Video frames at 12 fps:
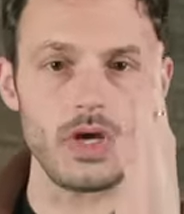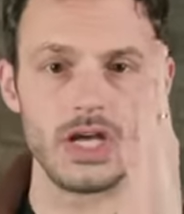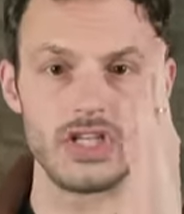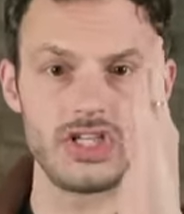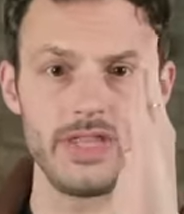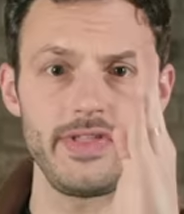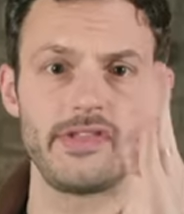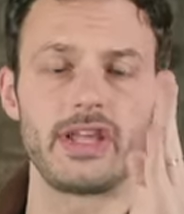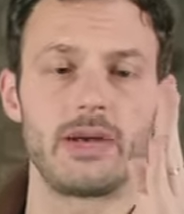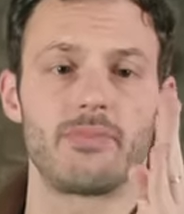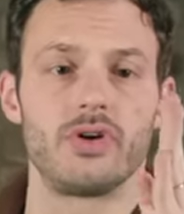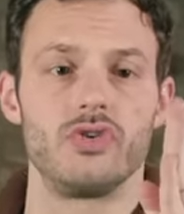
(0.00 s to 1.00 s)
a synth is
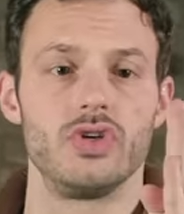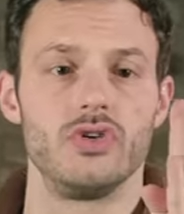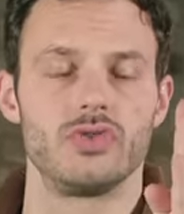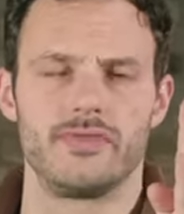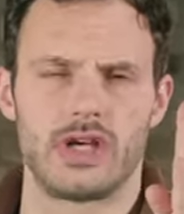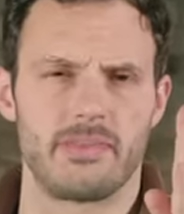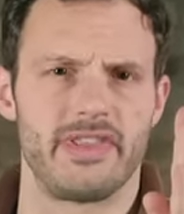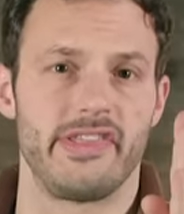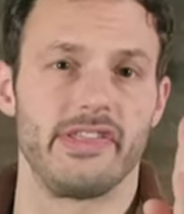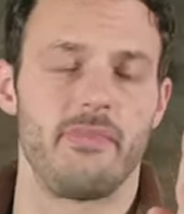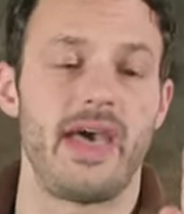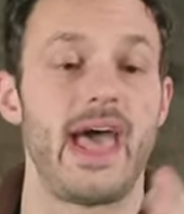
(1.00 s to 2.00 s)
going to produce, we've talked about
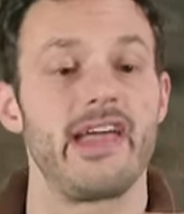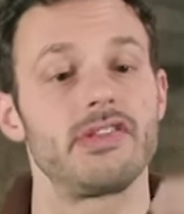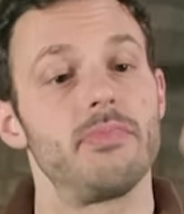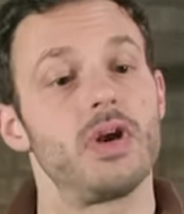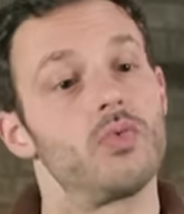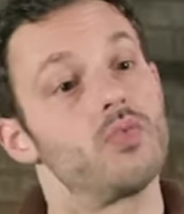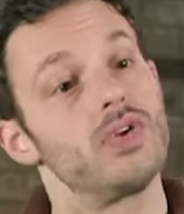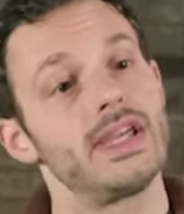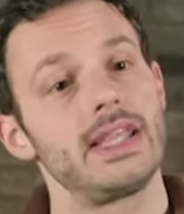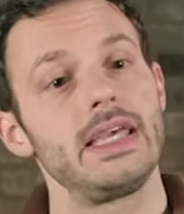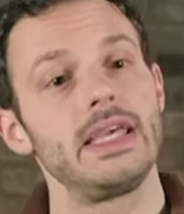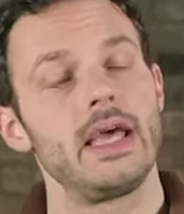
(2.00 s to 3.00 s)
this in the past, but a
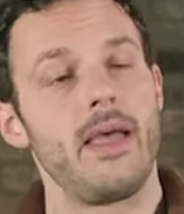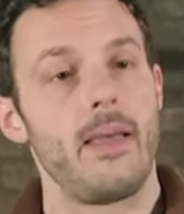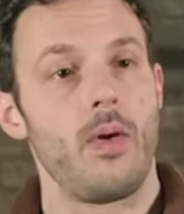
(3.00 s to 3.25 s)
really